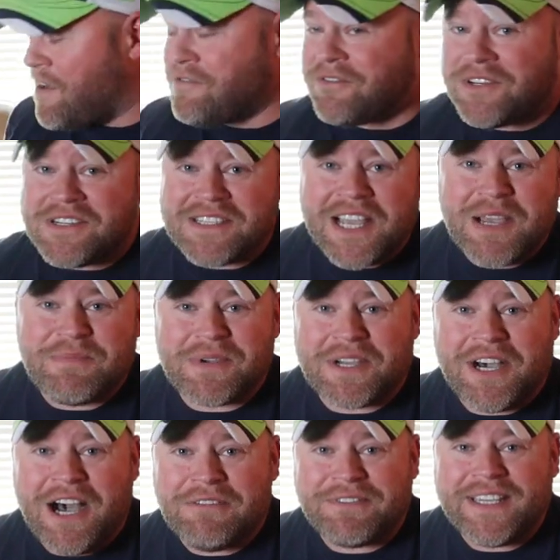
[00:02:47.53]
my first cup of
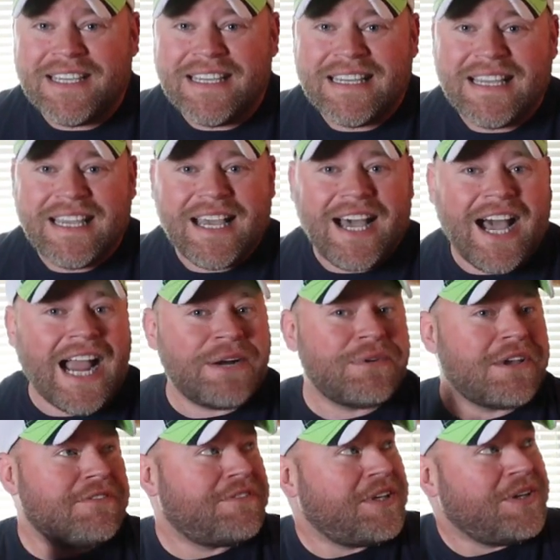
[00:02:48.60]
coffee, I
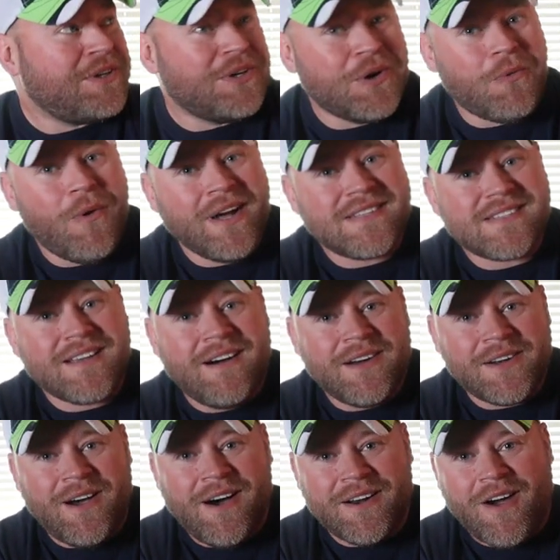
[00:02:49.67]
review what's
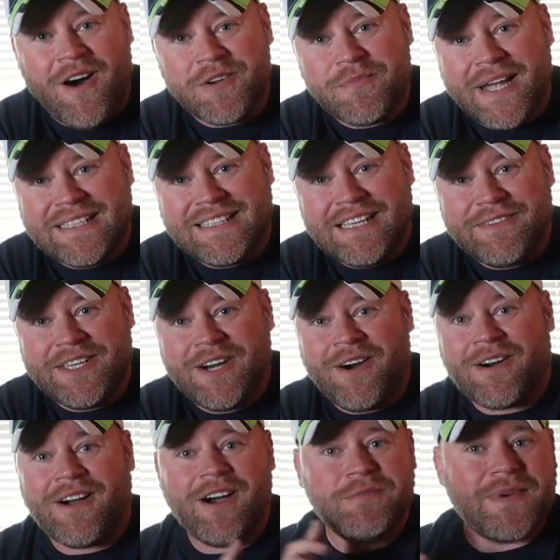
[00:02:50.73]
going on my
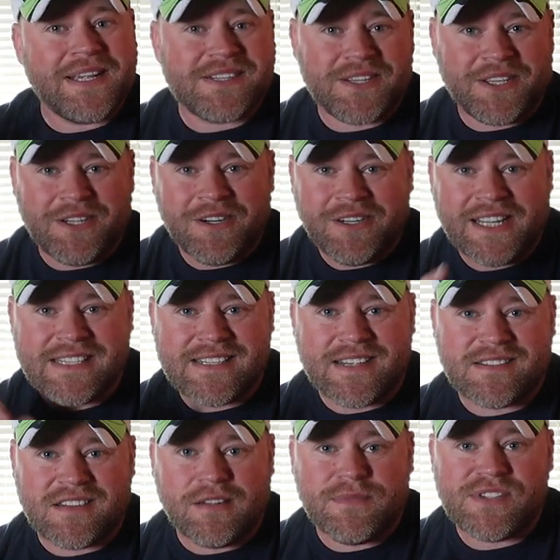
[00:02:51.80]
DVR, on my security
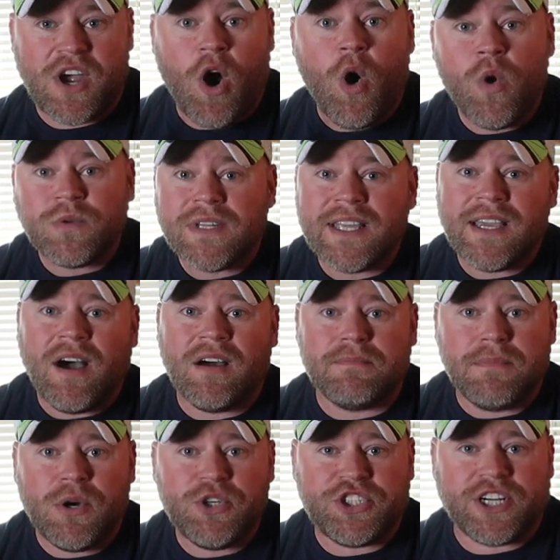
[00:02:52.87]
systems, only
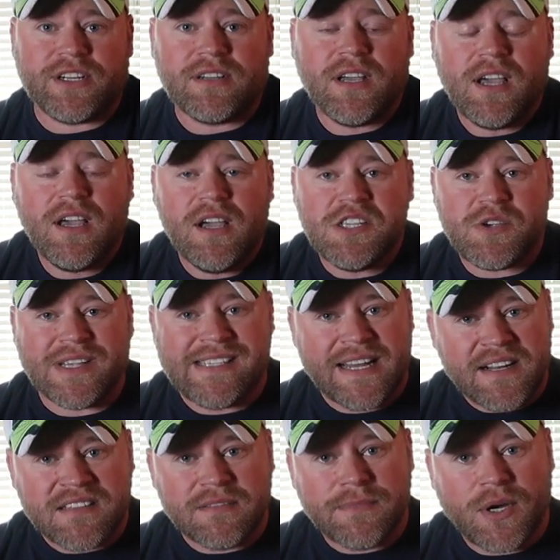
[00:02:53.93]
on motion. So I
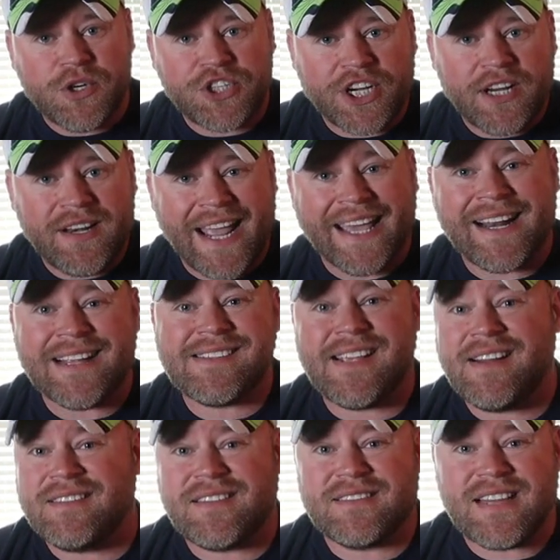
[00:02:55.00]
set it to motion, and I
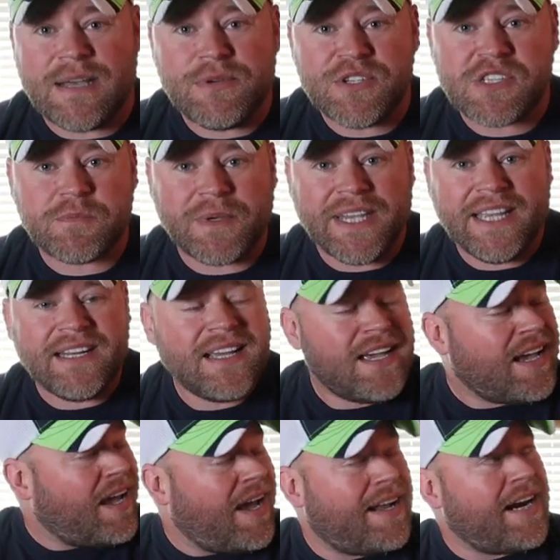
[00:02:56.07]
set it to double speed,
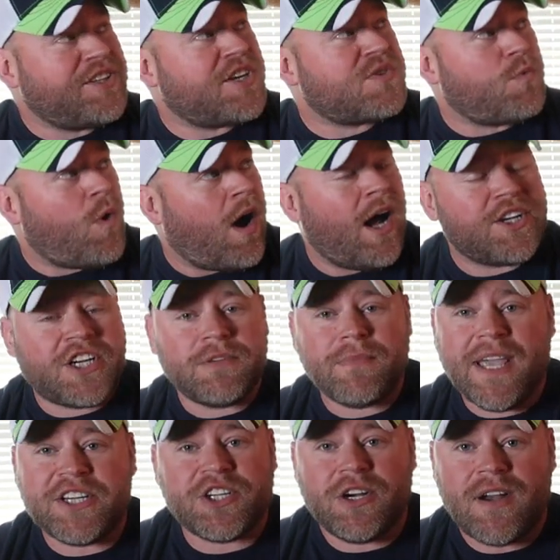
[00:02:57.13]
and I just watch and
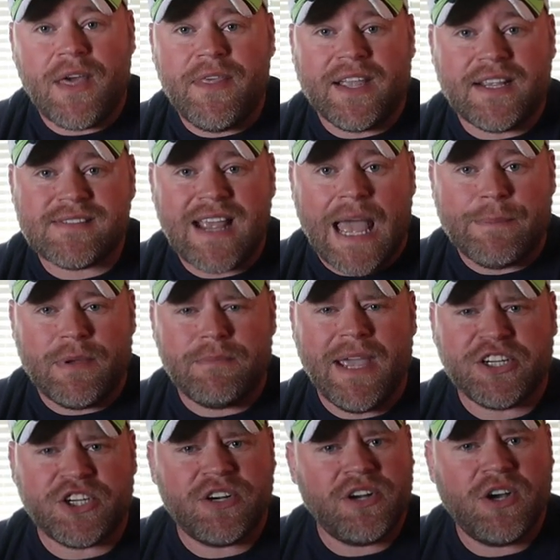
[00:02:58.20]
make sure nothing has happened,
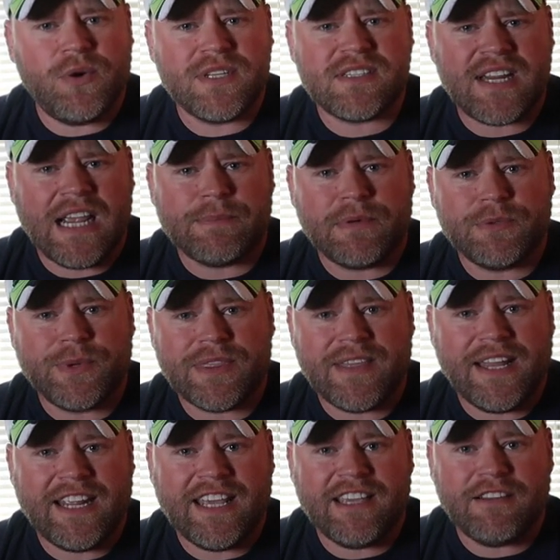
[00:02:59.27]
make sure no one's tampered with
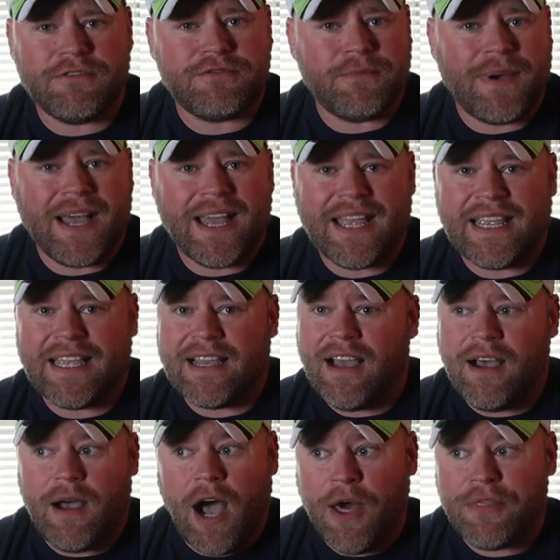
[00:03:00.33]
any of my
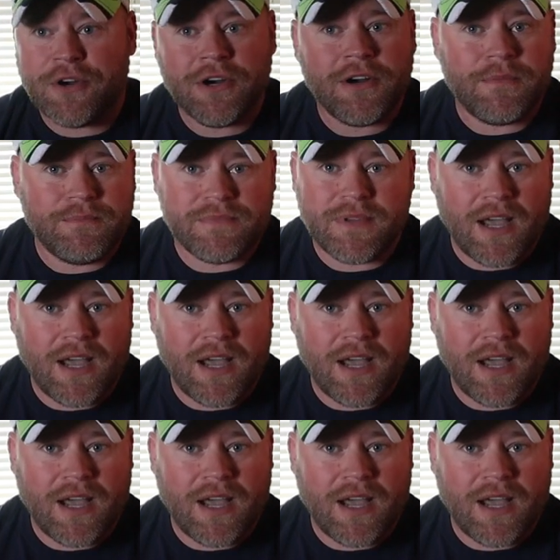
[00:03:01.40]
other